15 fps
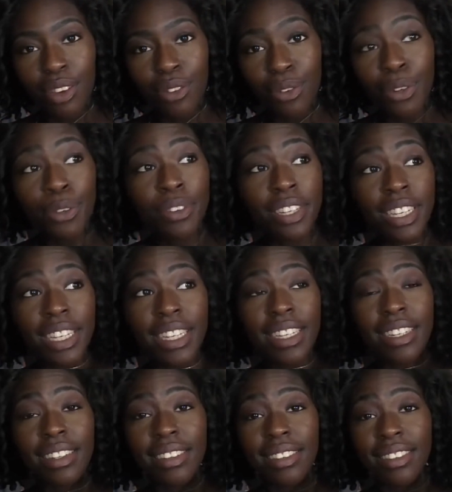
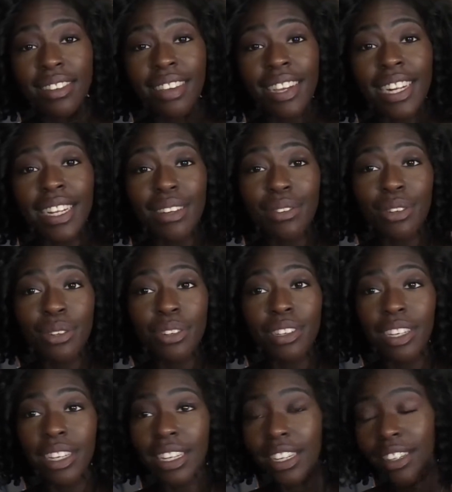routines, daily
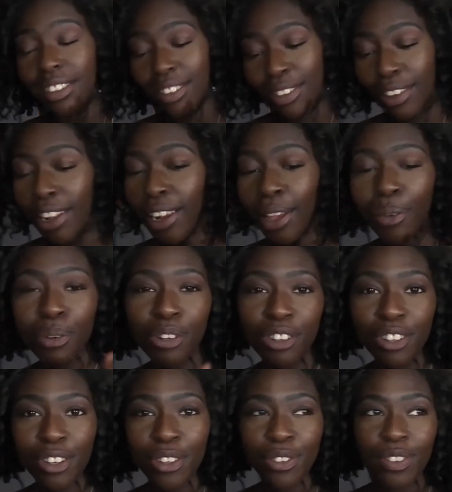routines, because I like
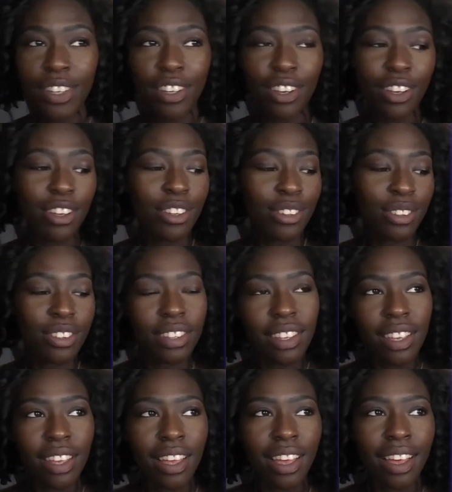watching those videos.
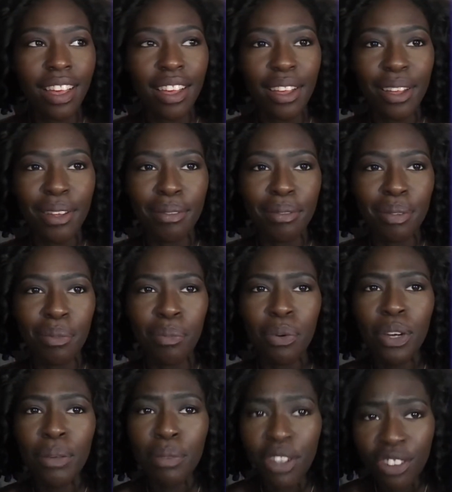
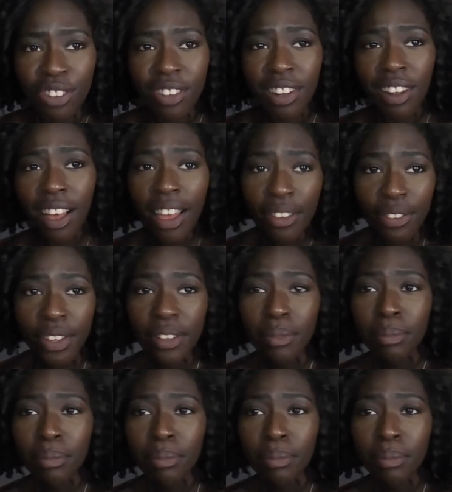Pretty much just life as